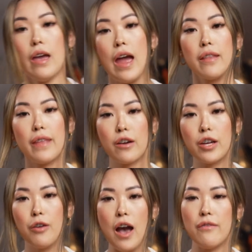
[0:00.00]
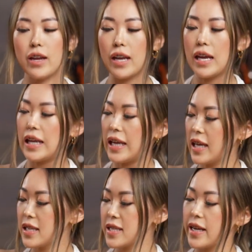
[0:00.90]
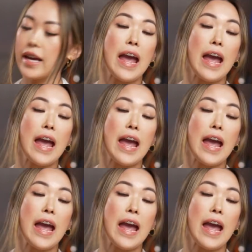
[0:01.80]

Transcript: And there you have it, an easy